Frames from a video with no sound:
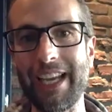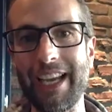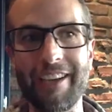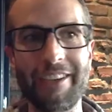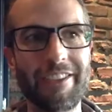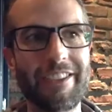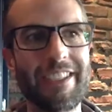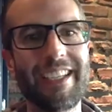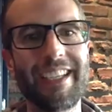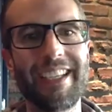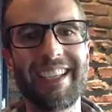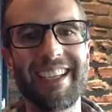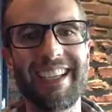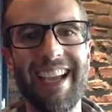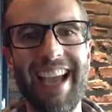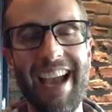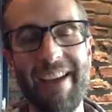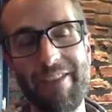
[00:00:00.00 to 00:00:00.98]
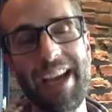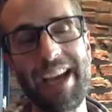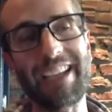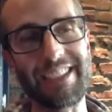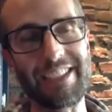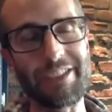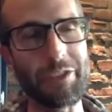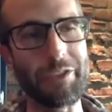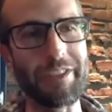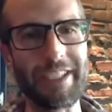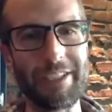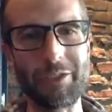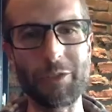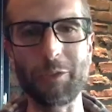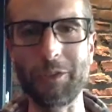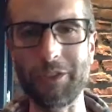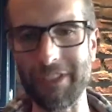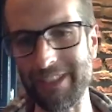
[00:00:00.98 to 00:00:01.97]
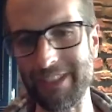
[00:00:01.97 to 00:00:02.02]
now have access to these
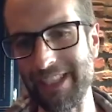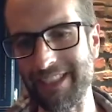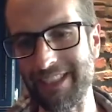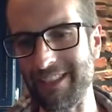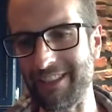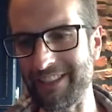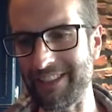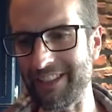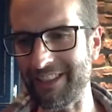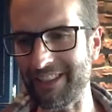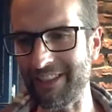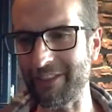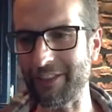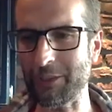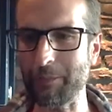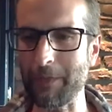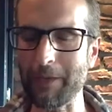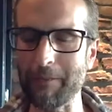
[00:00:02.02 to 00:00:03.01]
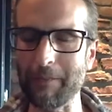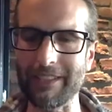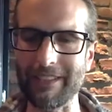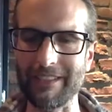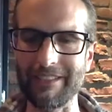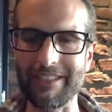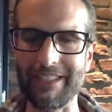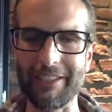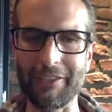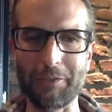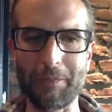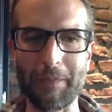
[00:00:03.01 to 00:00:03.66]
tools and technologies and experiment on themselves